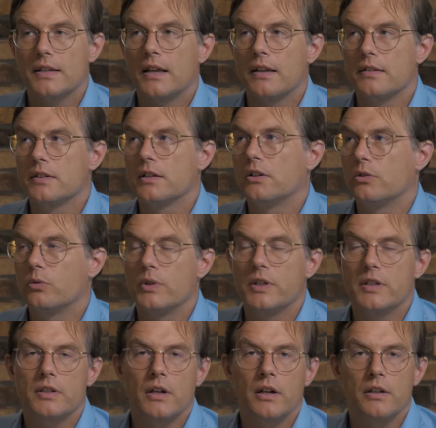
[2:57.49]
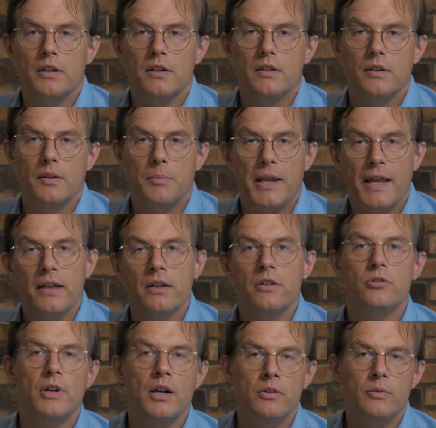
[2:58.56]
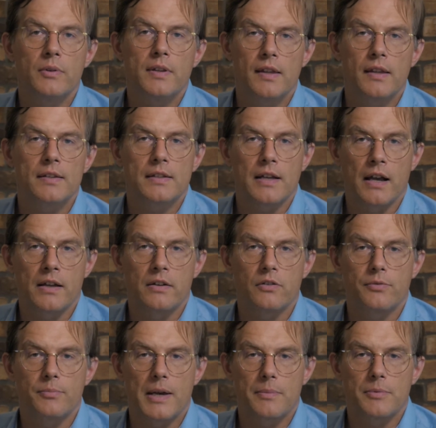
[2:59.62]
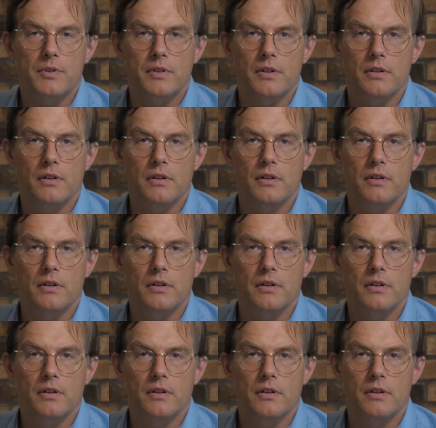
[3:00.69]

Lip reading: And so we started playing around with this kind of maps,